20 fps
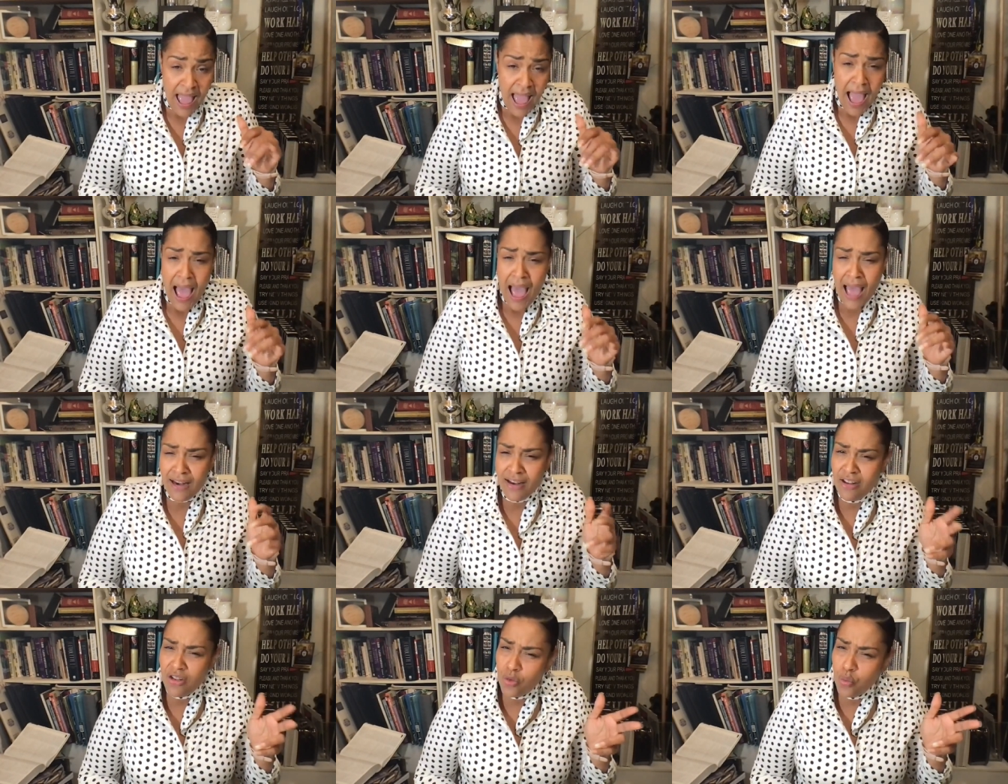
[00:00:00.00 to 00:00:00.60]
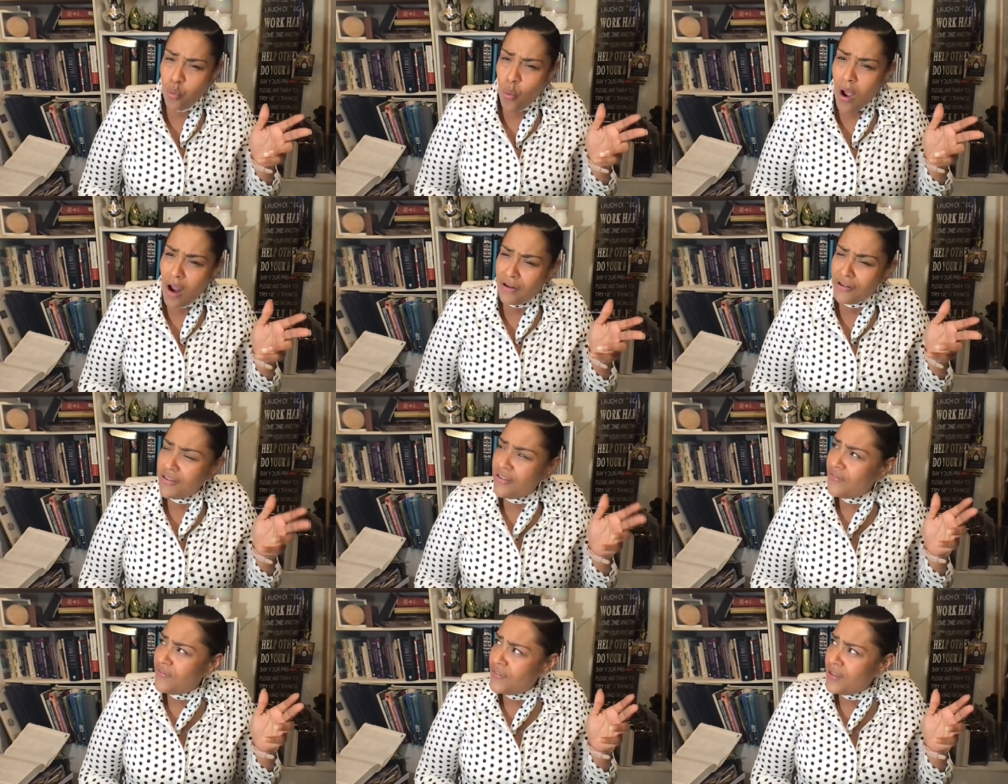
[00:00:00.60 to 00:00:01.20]
I just watched a
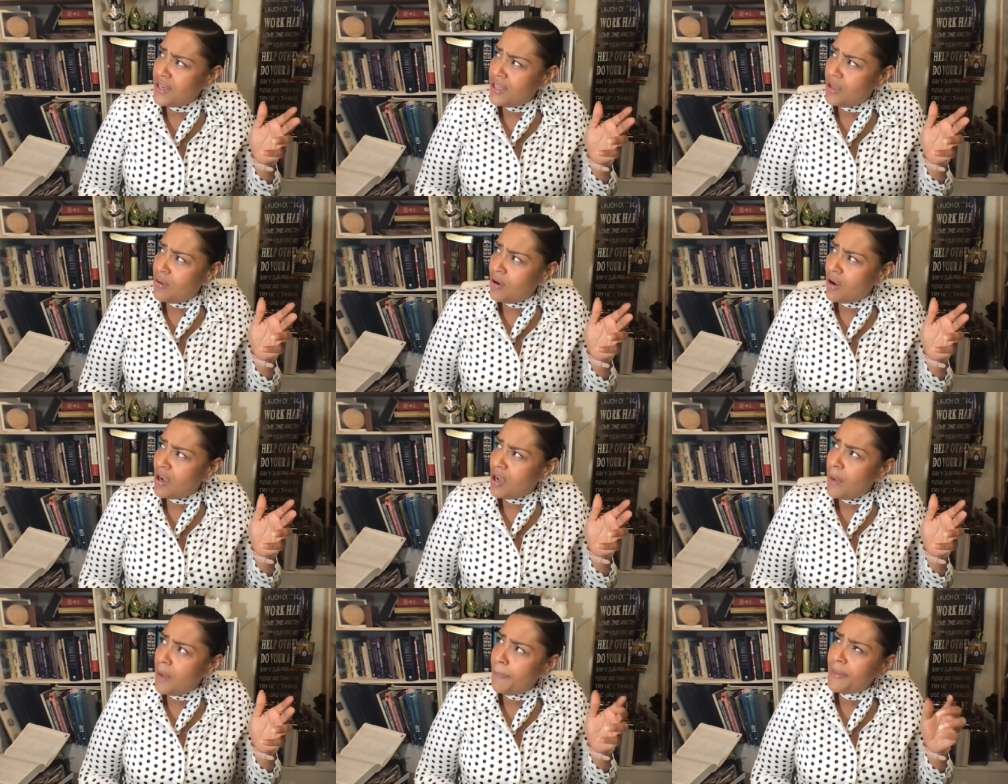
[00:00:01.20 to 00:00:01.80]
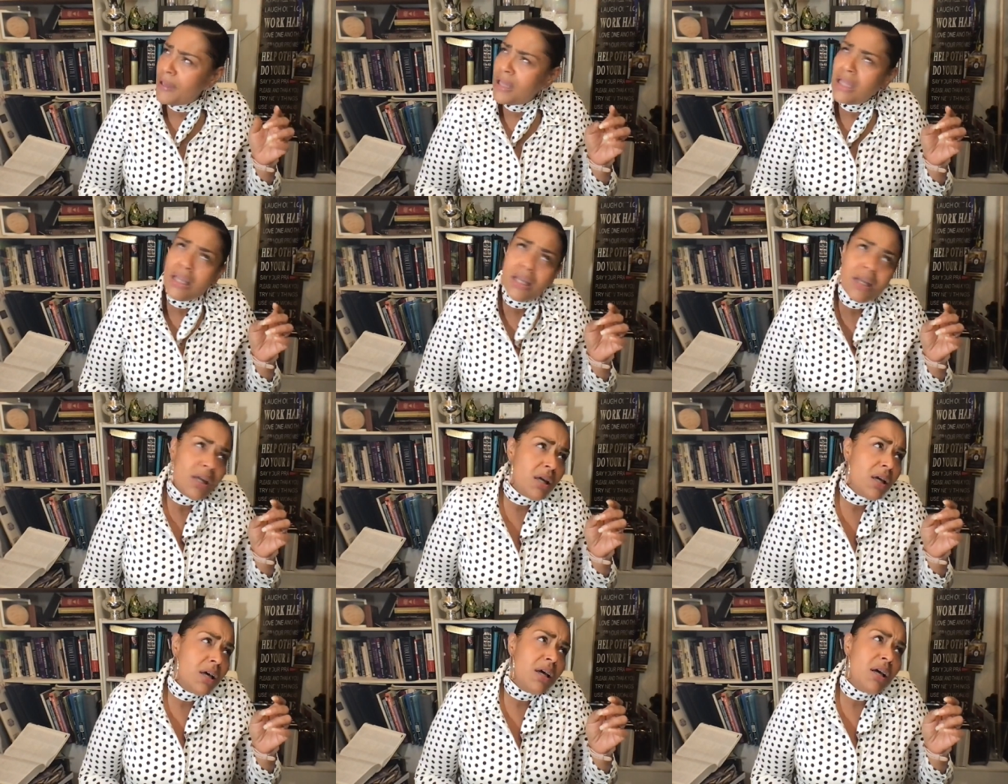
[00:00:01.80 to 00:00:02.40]
video a couple
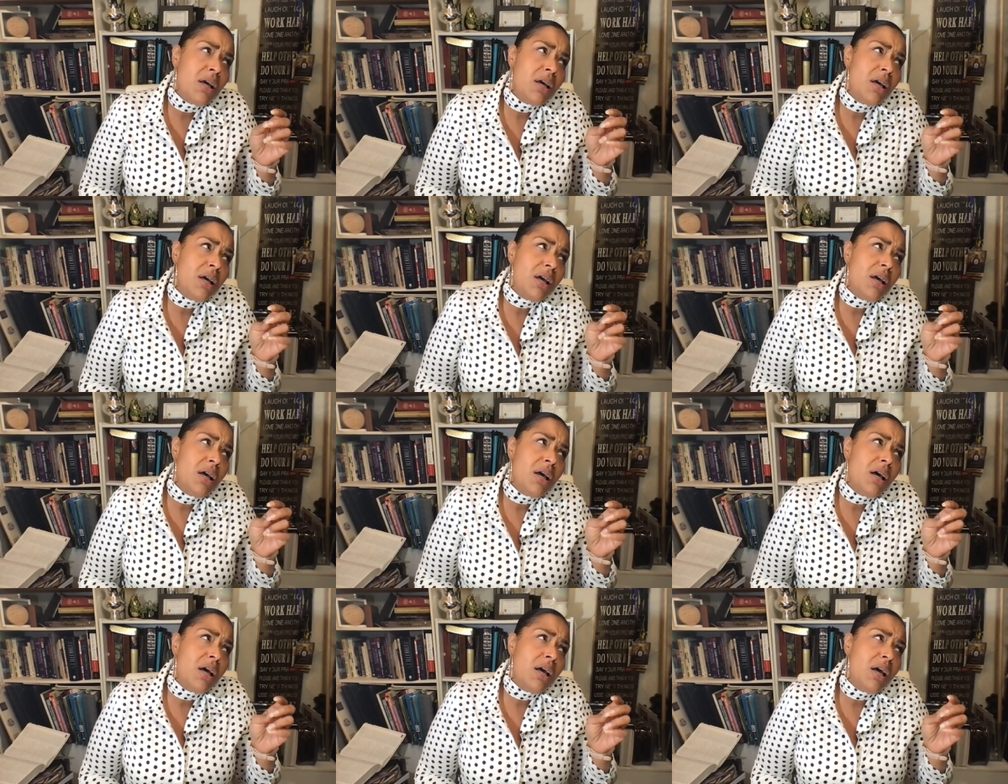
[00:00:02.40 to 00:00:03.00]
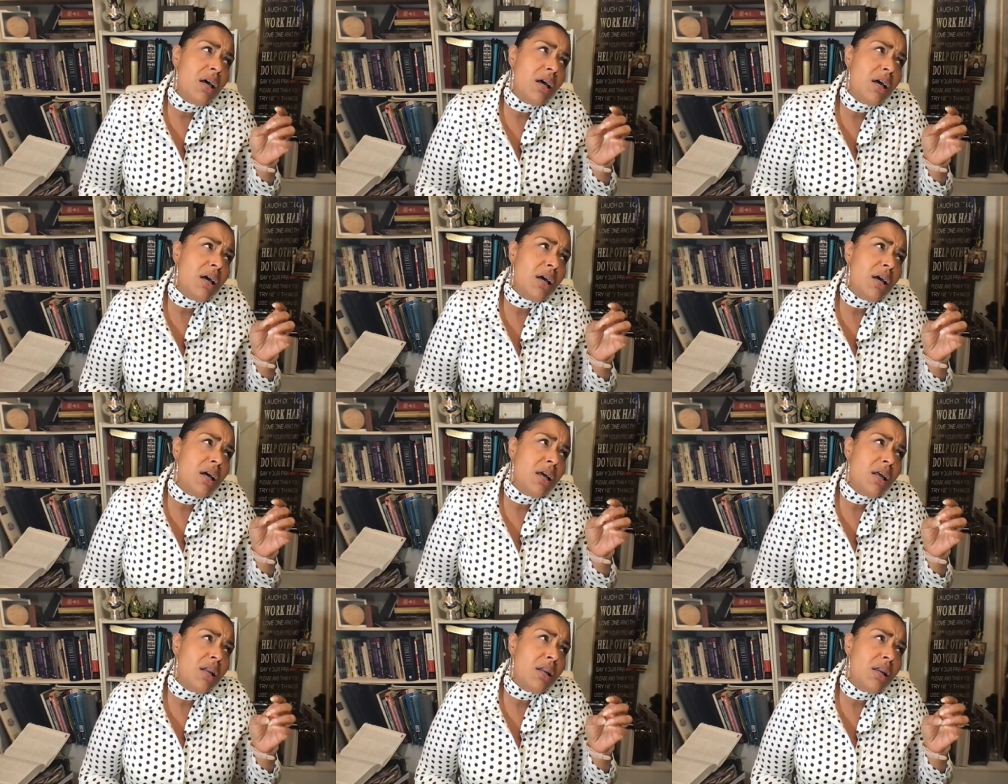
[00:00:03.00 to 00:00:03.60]

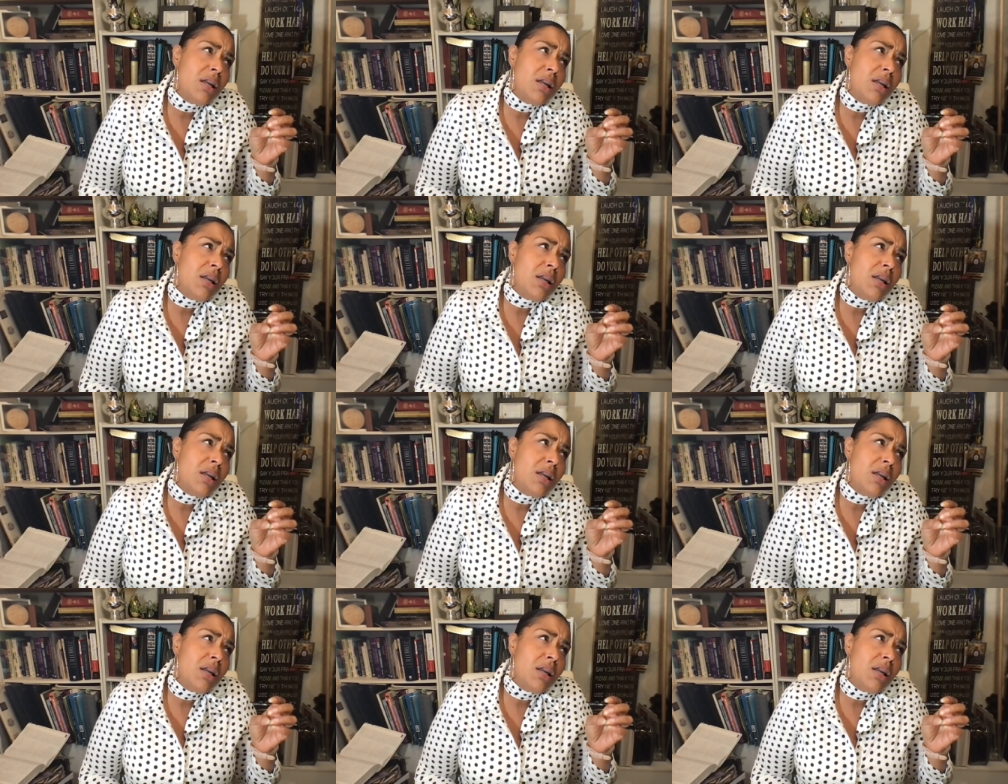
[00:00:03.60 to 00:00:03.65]
of